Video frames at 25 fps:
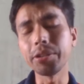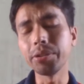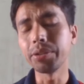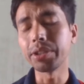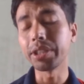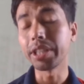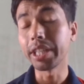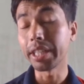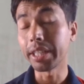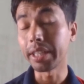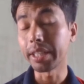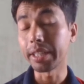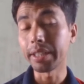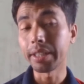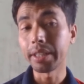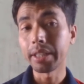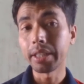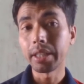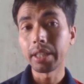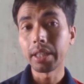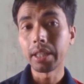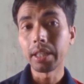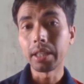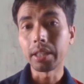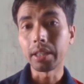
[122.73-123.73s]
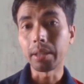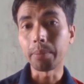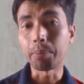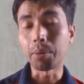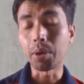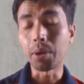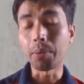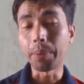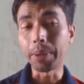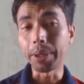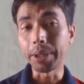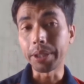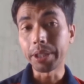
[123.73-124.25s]
would get the
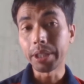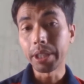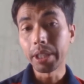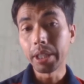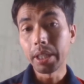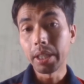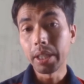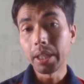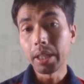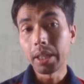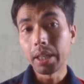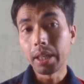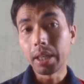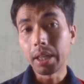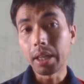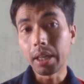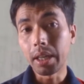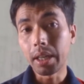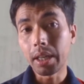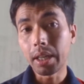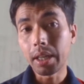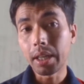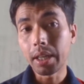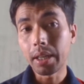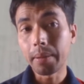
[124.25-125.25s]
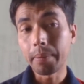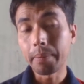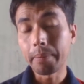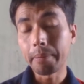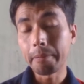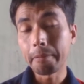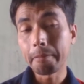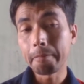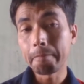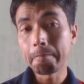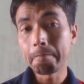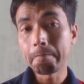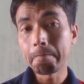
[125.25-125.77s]
profit. Uh,
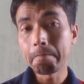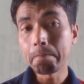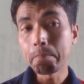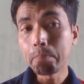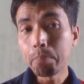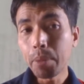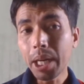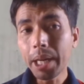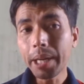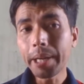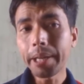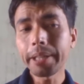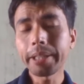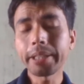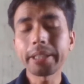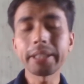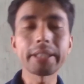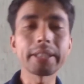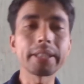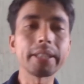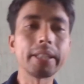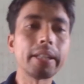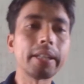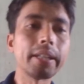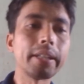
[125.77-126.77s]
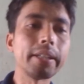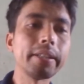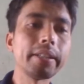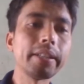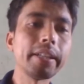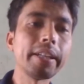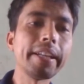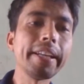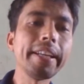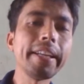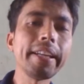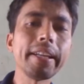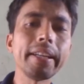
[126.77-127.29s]
but the
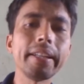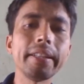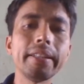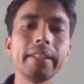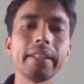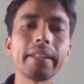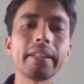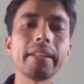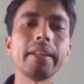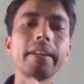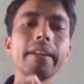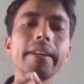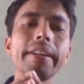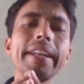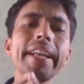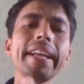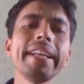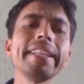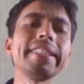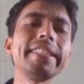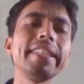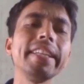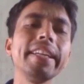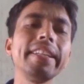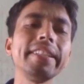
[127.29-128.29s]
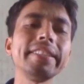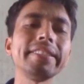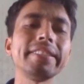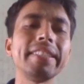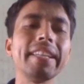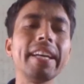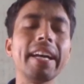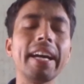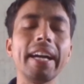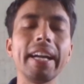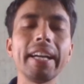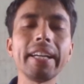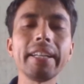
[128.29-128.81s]
risk here is
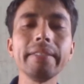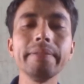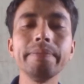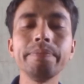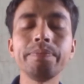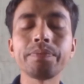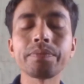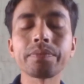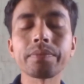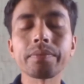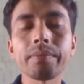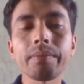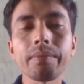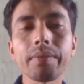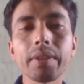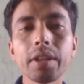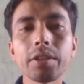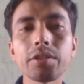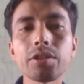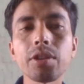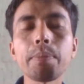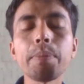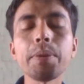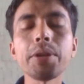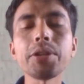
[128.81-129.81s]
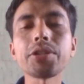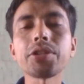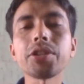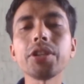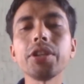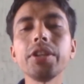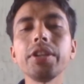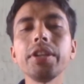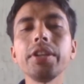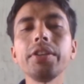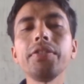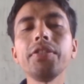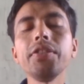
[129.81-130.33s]
that suppose
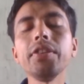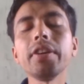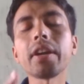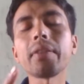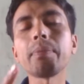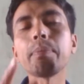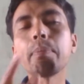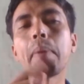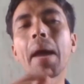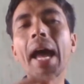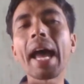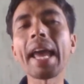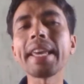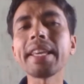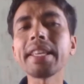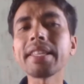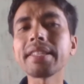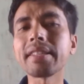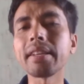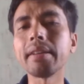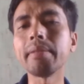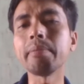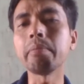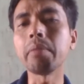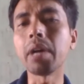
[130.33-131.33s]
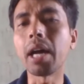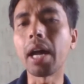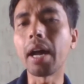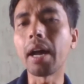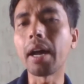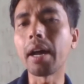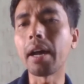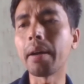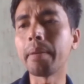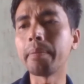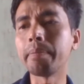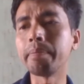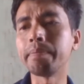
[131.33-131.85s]
if you are buying some
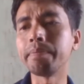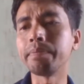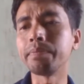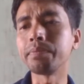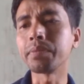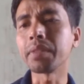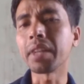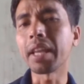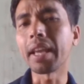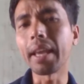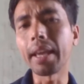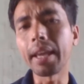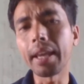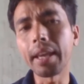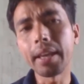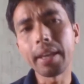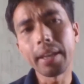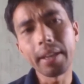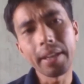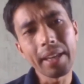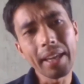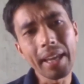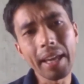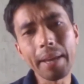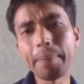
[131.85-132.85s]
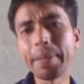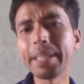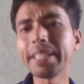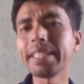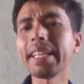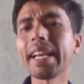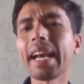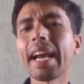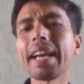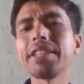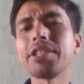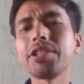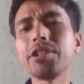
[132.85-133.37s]
amazing
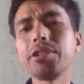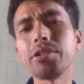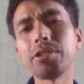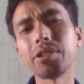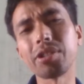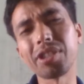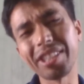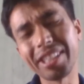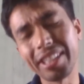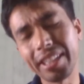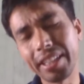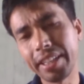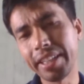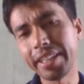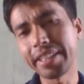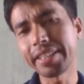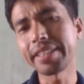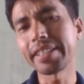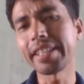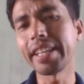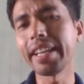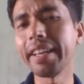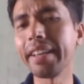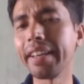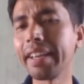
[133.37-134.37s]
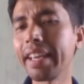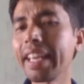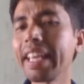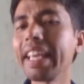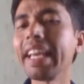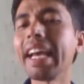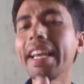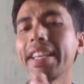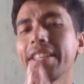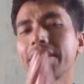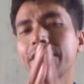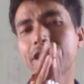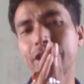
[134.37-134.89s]
ICO token, let's say
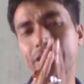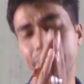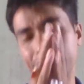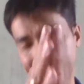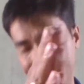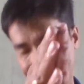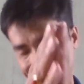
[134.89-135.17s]
AICO,